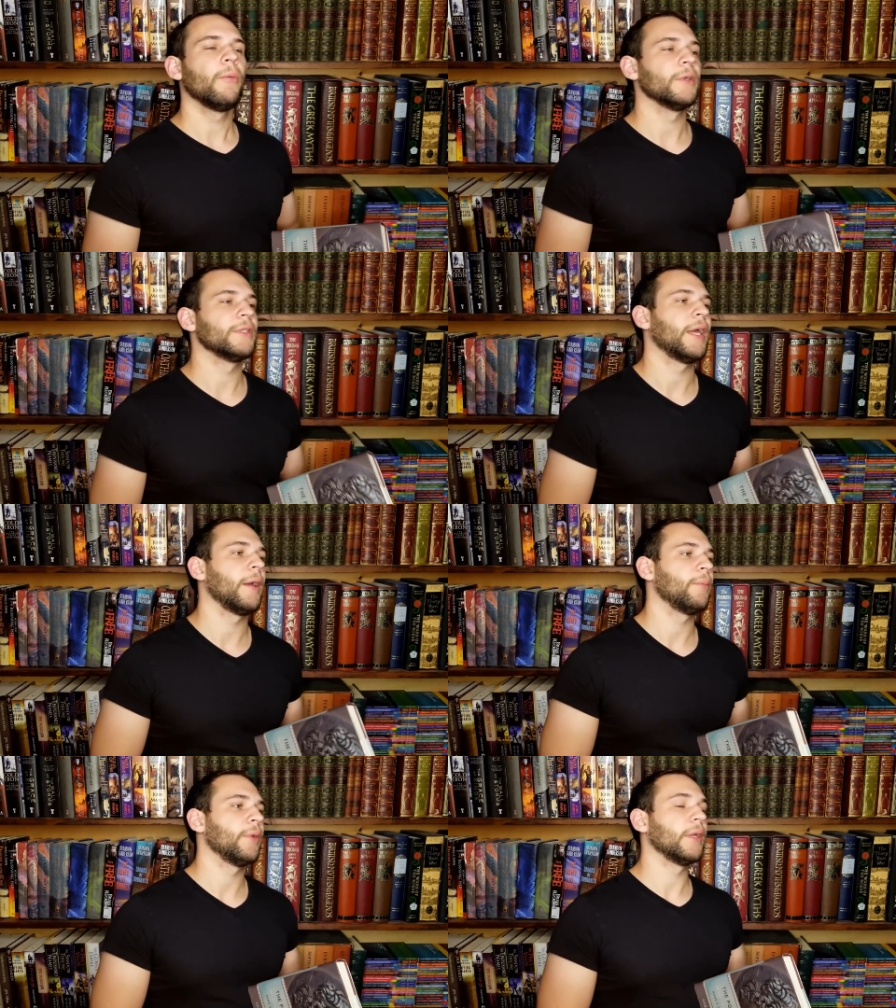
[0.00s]
was
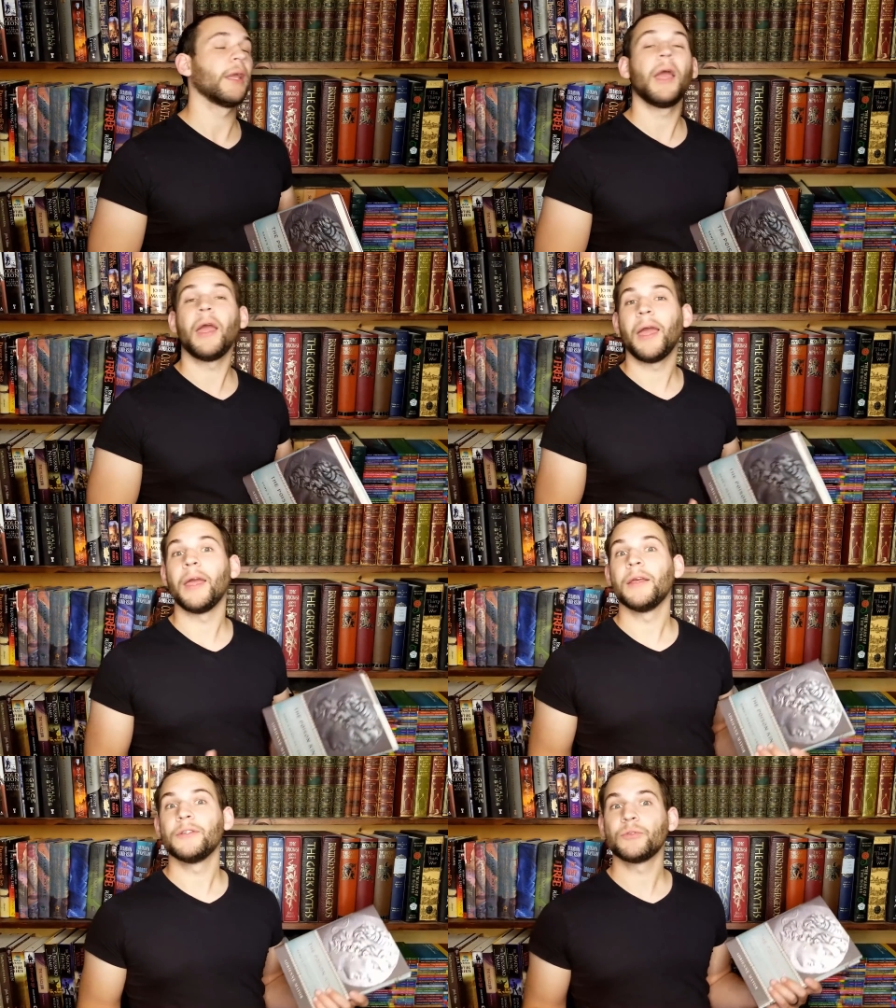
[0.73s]
happening
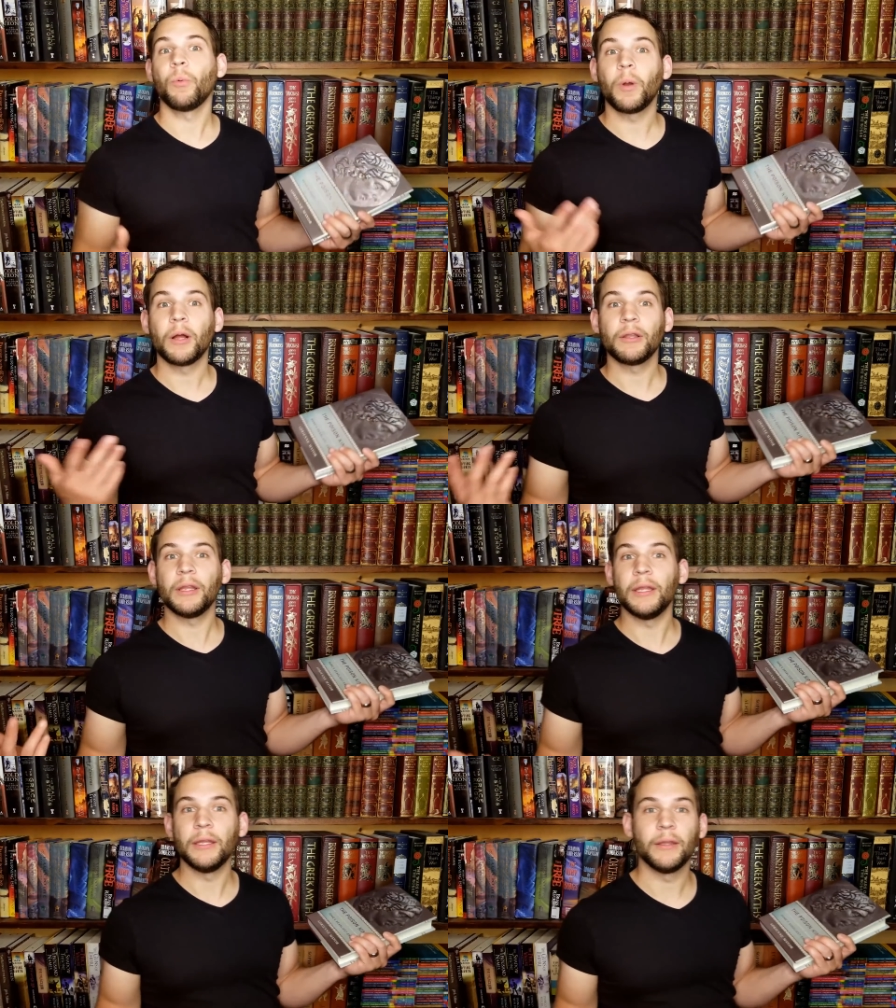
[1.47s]
as well
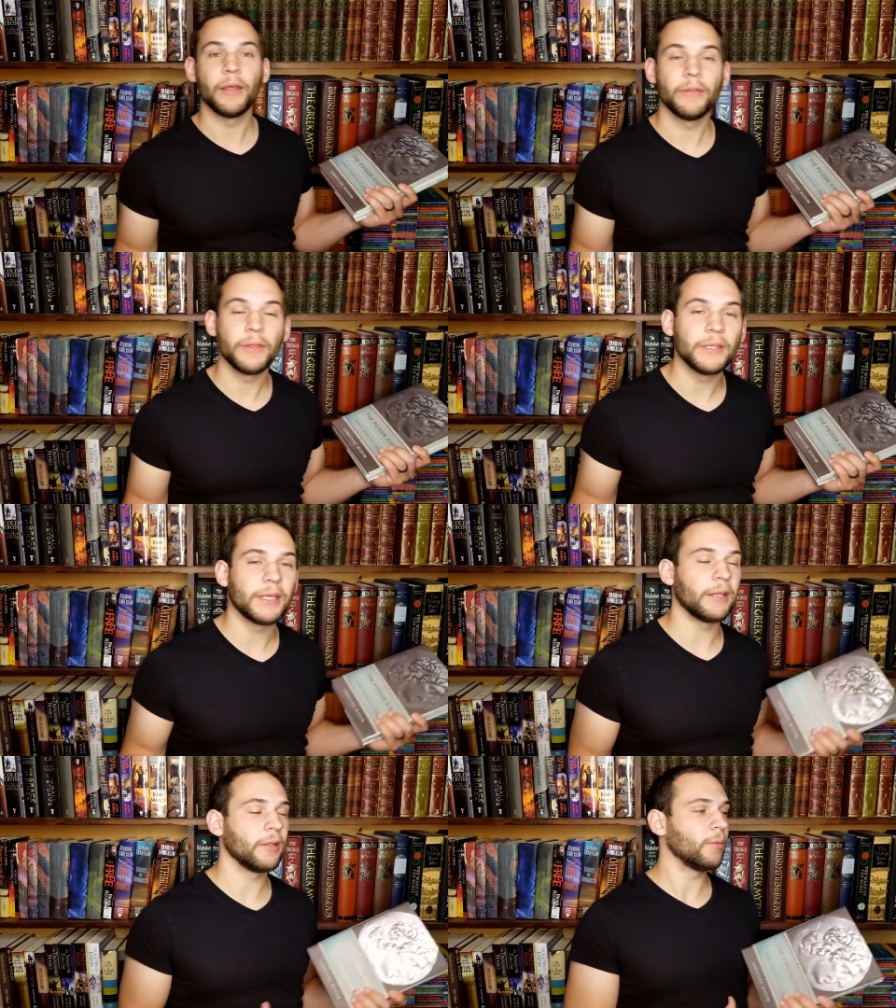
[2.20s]
in the
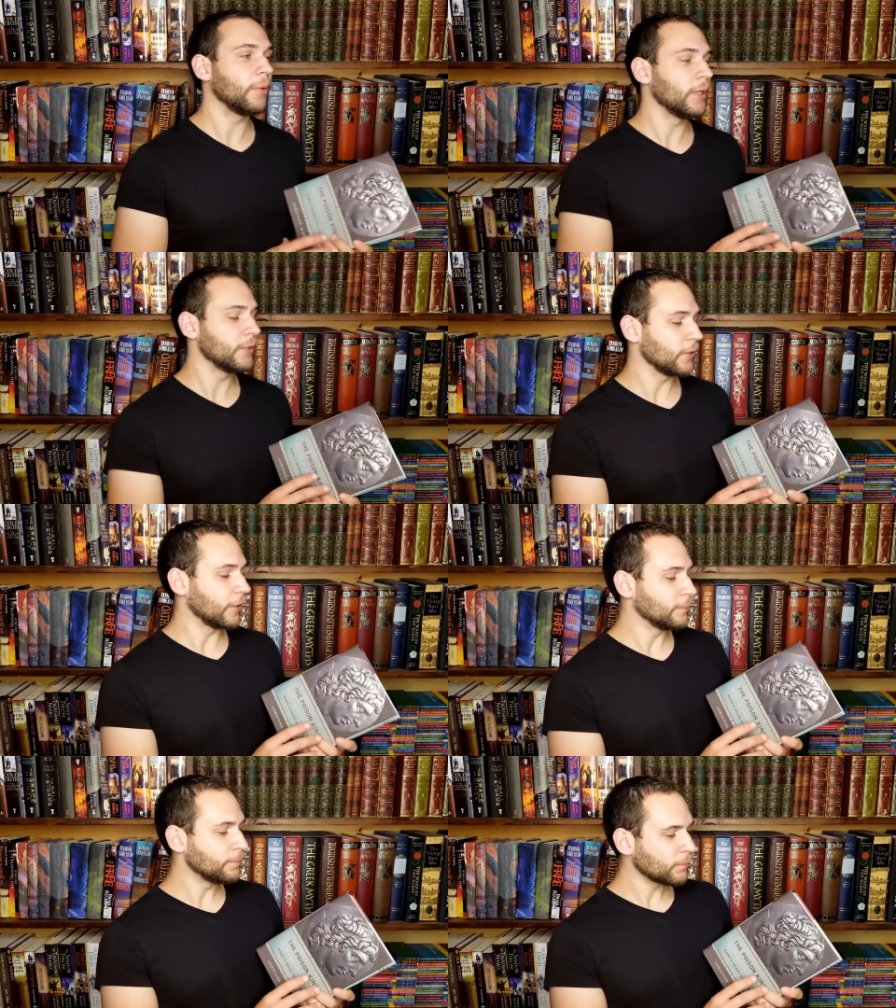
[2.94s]
Italian peninsula.